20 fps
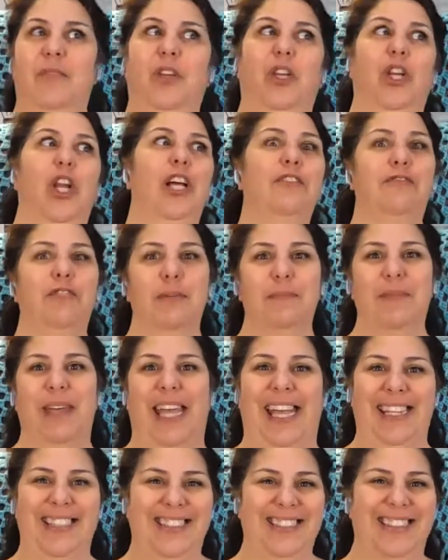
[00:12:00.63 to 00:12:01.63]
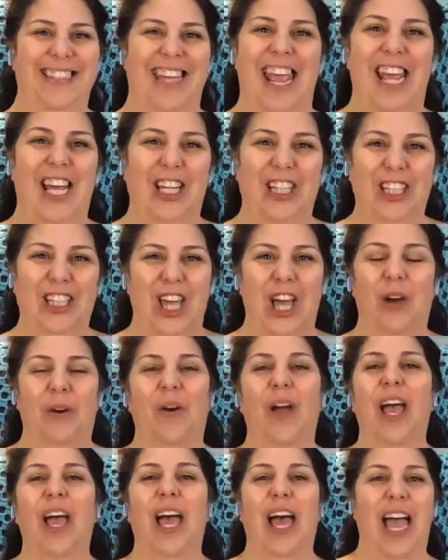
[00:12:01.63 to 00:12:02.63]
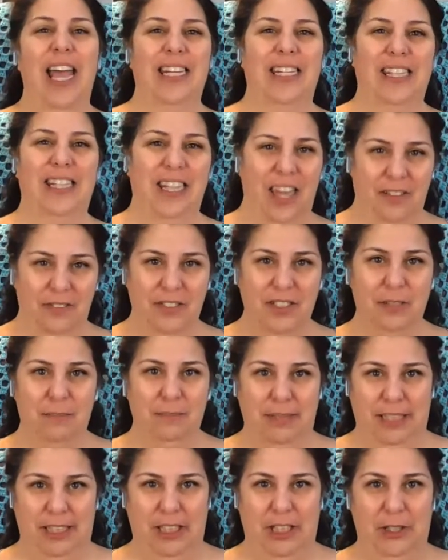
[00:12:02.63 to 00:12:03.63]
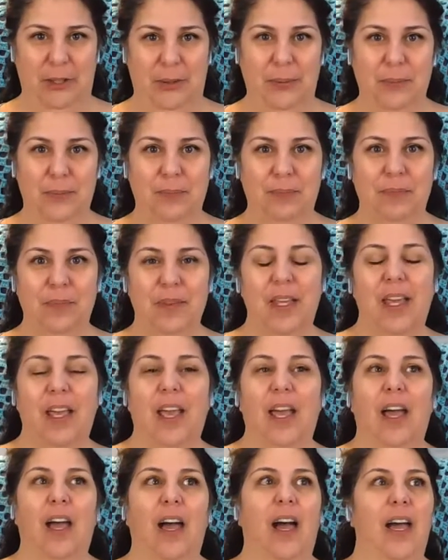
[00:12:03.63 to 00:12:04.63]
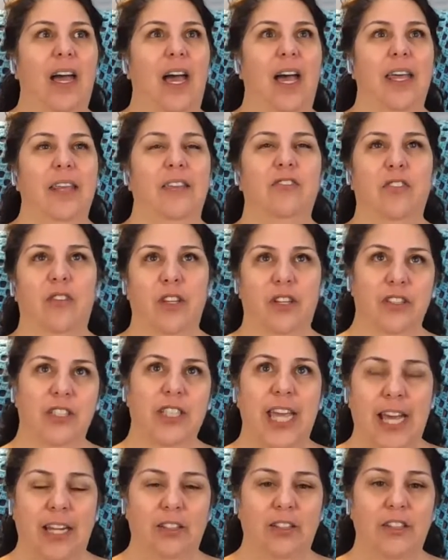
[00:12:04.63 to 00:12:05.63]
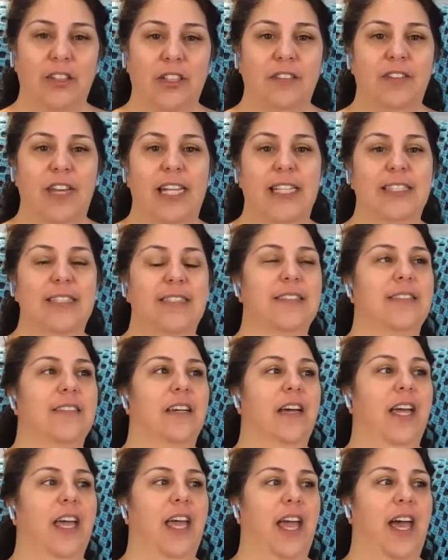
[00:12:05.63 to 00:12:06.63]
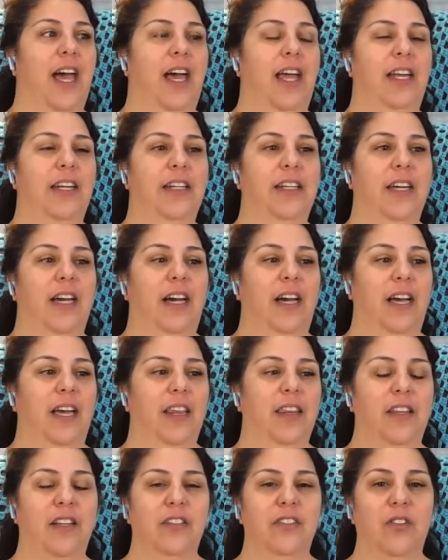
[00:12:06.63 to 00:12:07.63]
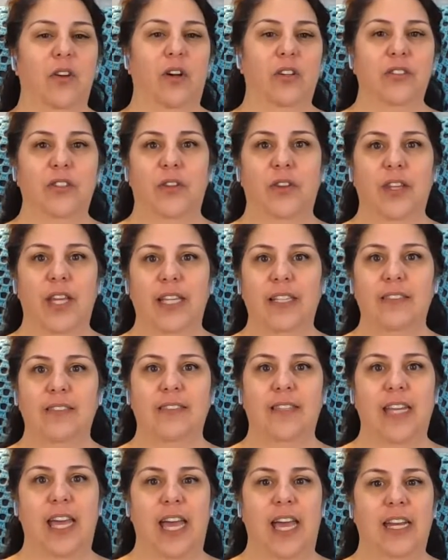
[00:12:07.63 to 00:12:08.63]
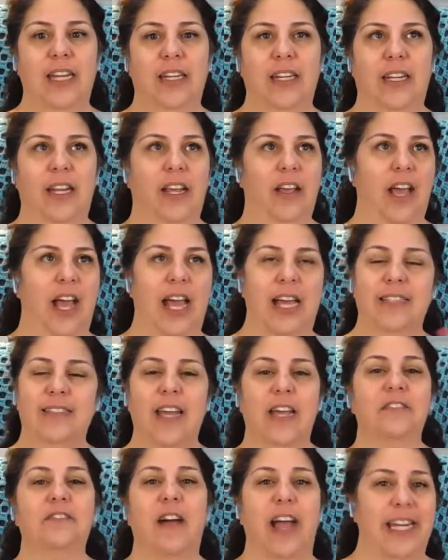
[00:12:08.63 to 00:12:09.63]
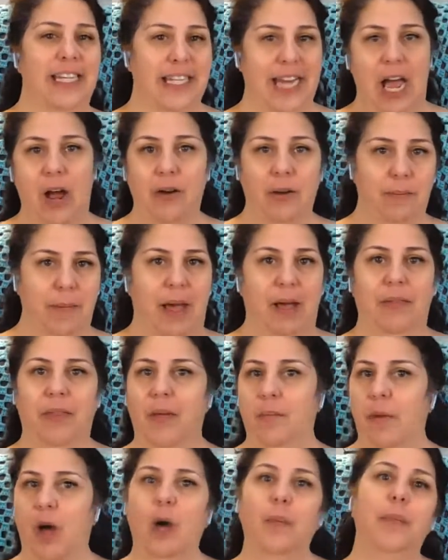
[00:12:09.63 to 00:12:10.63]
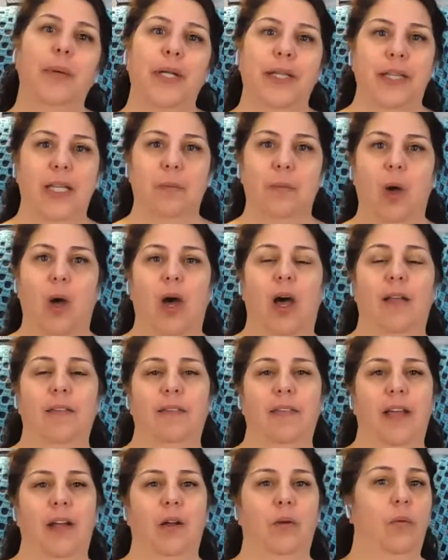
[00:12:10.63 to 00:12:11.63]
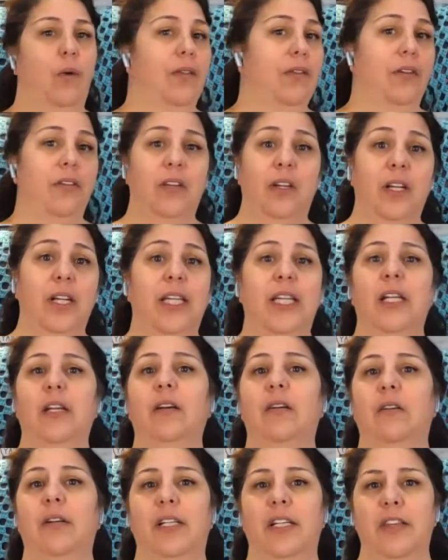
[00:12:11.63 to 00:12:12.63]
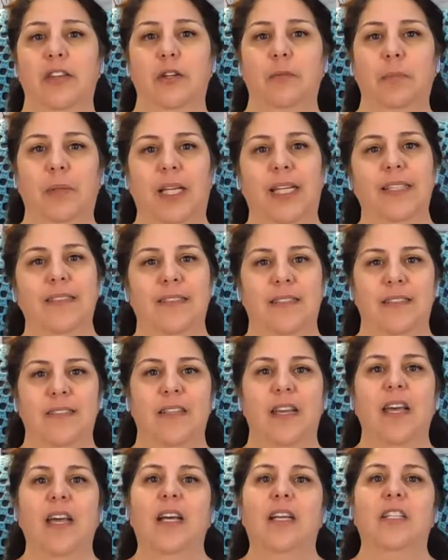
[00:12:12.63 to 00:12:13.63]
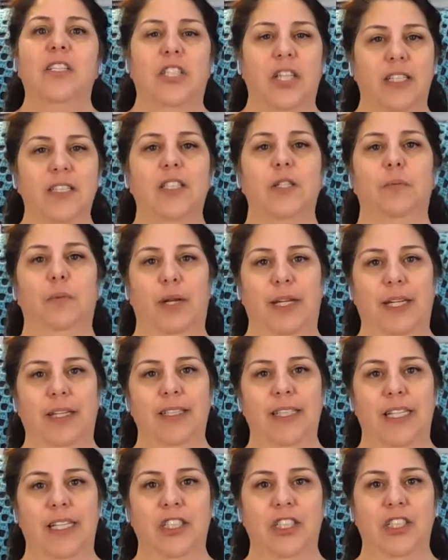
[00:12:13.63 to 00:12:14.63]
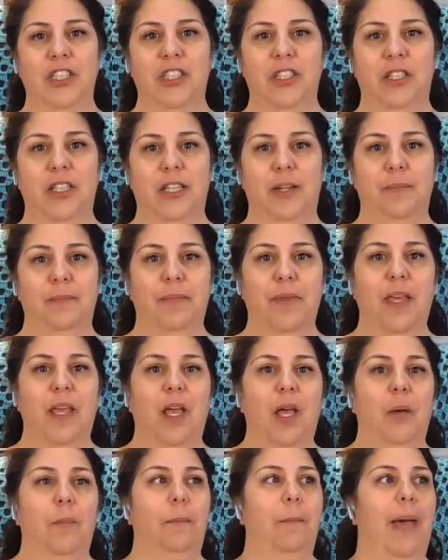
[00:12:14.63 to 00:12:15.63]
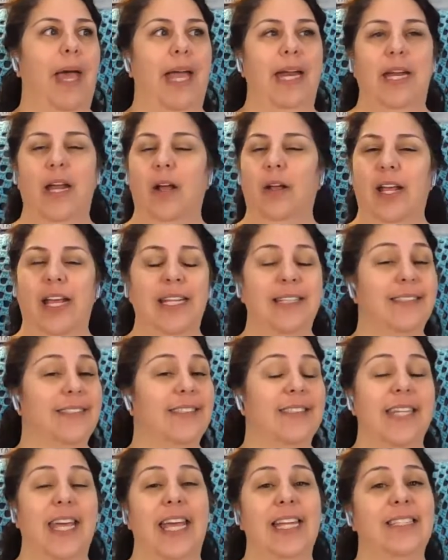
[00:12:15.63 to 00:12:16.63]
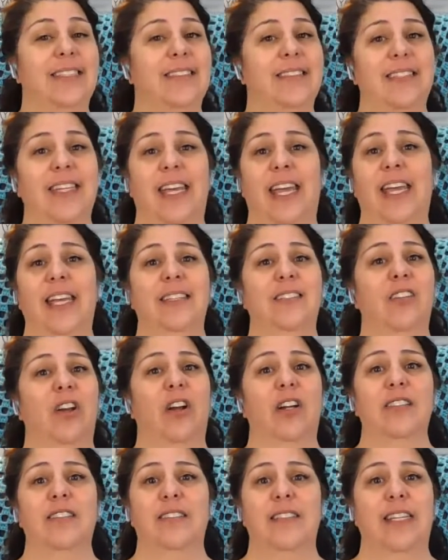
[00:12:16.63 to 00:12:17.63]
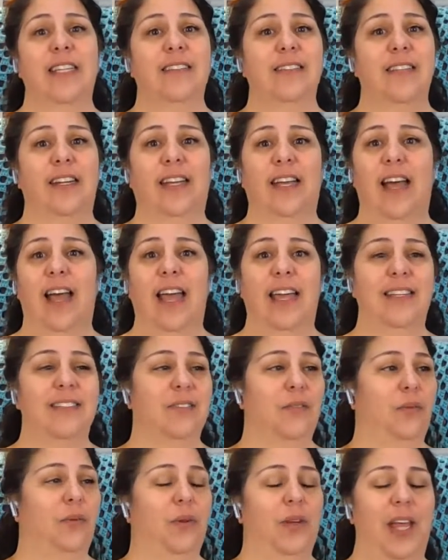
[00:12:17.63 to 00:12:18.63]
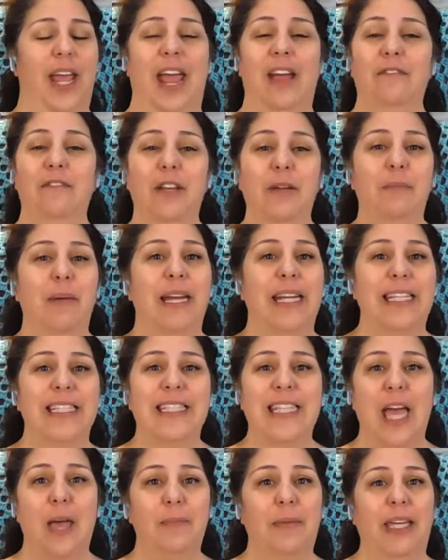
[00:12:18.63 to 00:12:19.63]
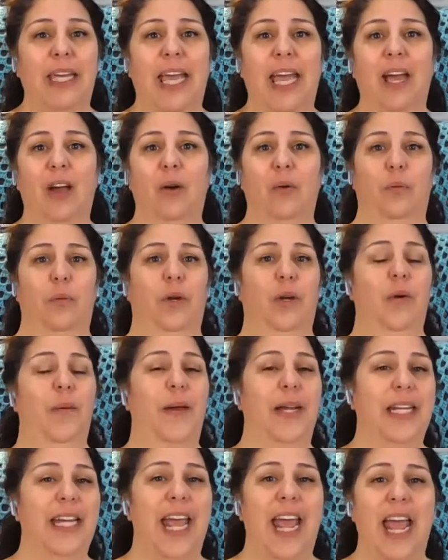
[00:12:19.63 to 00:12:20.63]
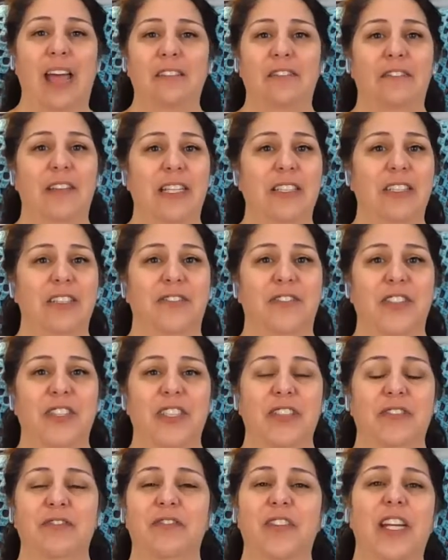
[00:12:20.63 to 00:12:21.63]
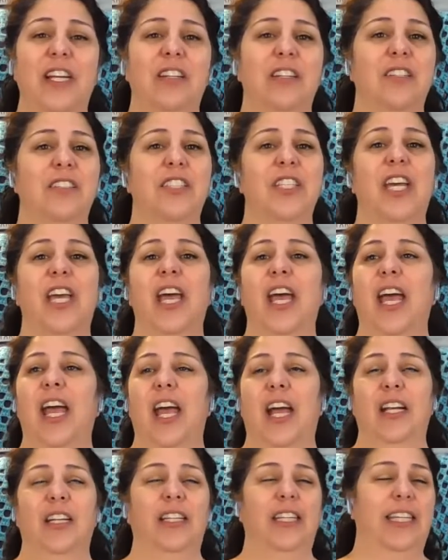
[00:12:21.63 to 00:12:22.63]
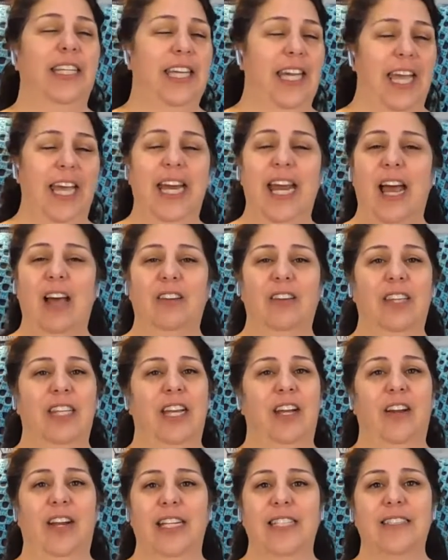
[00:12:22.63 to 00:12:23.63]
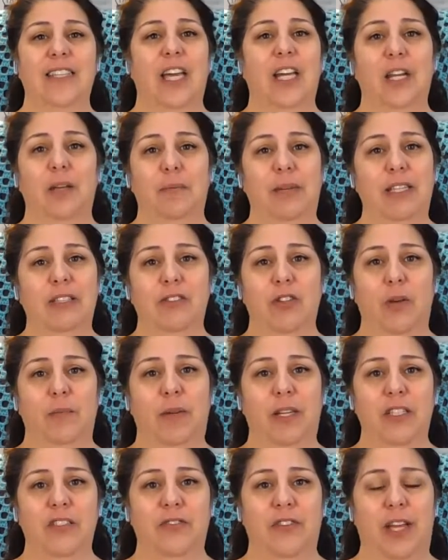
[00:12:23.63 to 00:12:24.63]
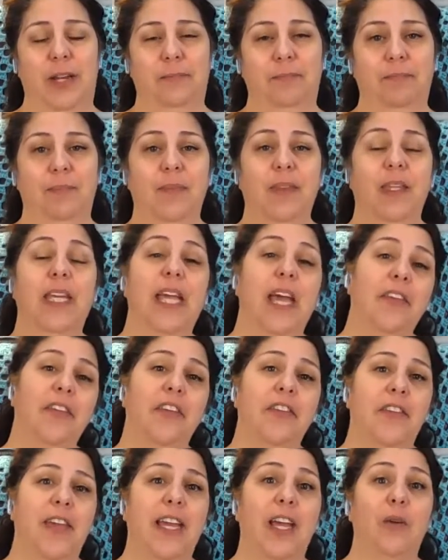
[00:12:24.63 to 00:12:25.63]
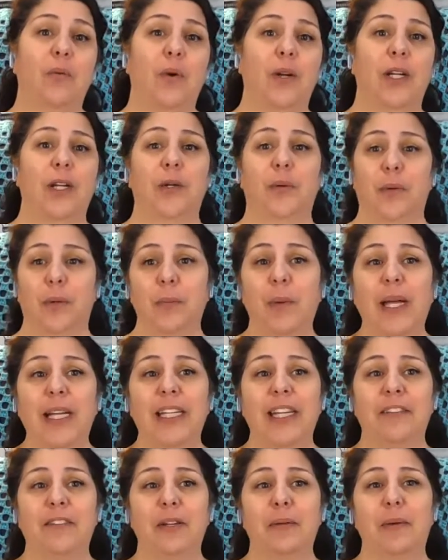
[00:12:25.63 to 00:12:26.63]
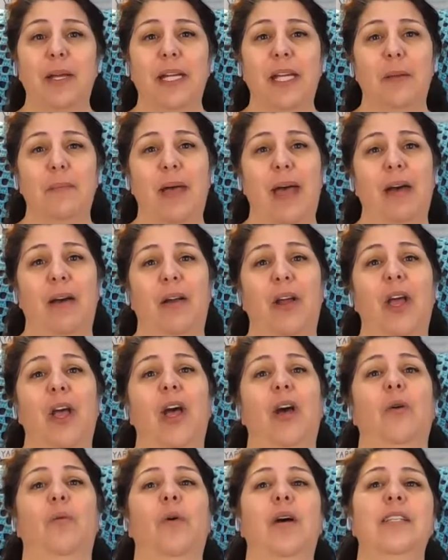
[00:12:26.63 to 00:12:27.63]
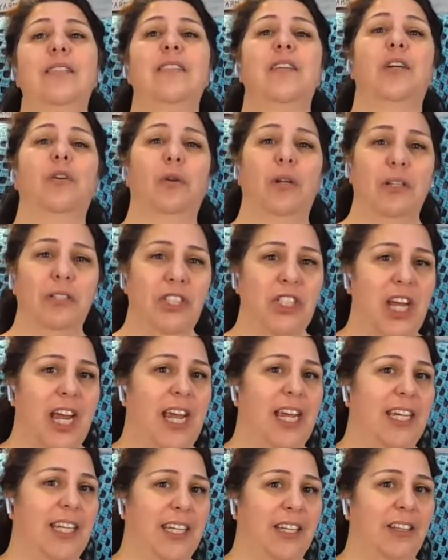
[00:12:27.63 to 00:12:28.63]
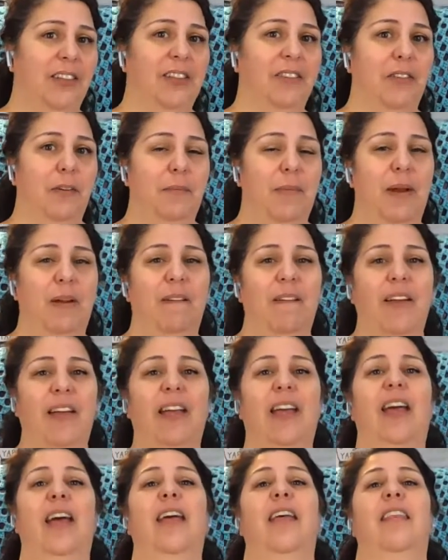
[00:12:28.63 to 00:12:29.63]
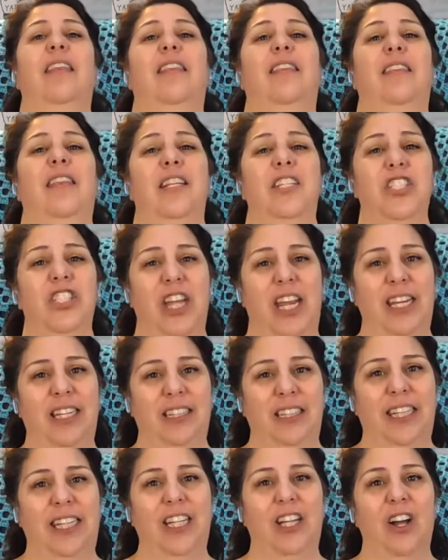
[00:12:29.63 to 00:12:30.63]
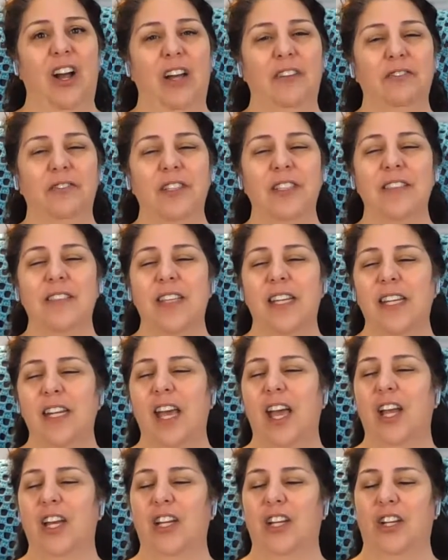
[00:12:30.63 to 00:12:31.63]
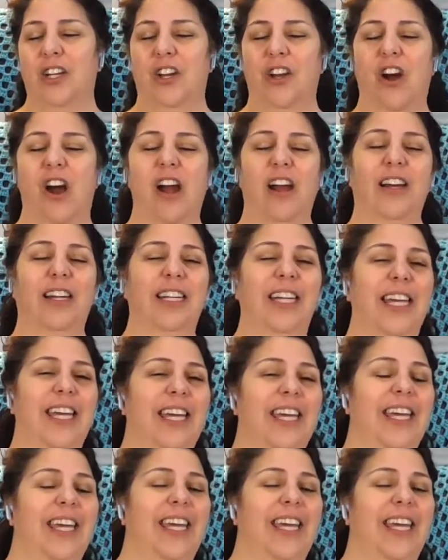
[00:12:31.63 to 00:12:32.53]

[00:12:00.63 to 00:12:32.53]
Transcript: look for me, say hello. I'd love to meet you. So there's calendar events, and there's also things that, as I find out about them, I'll put them on there, whether they're here or in other places, just to bring attention to them. But it's our season, guys. Everybody's coming out. We're going to have festivals and fairs. Get out there. It's going to be so much fun. The other thing I wanted to remind everybody about was the Crochet Guild of America, the Chain Link Conference in New Orleans.